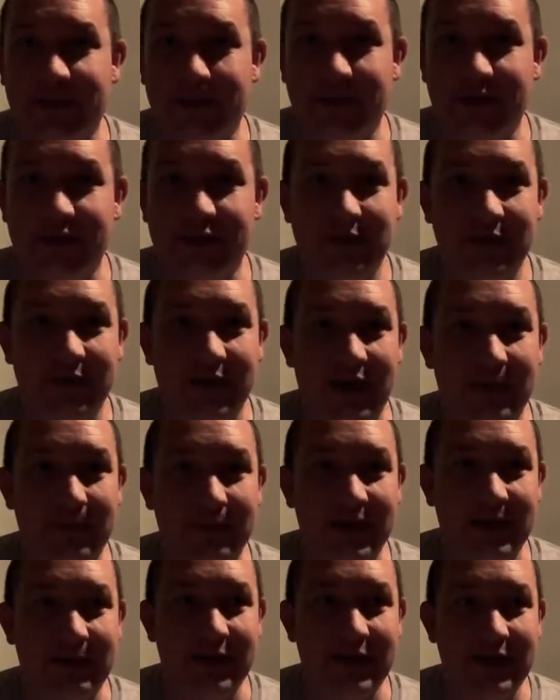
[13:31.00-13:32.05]
something to that.
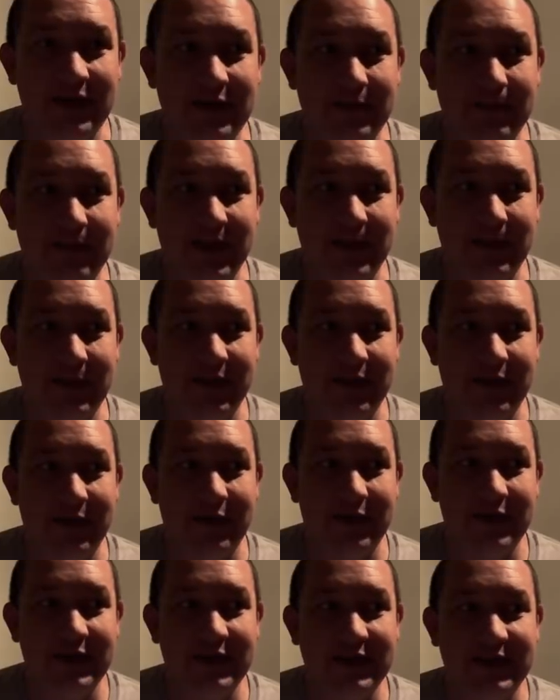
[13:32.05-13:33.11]
Maybe there
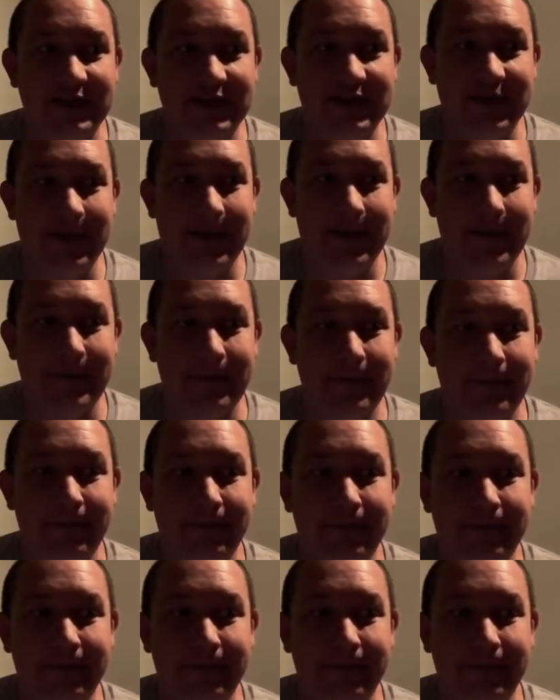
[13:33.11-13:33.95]
is an